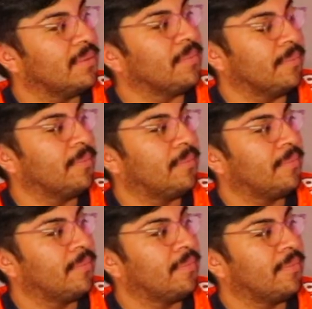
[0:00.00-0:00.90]

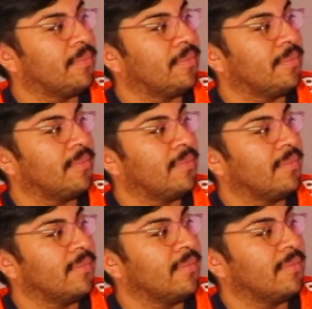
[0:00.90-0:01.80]

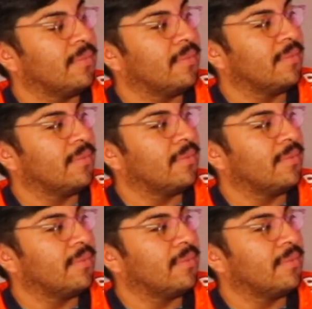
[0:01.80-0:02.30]
(silent)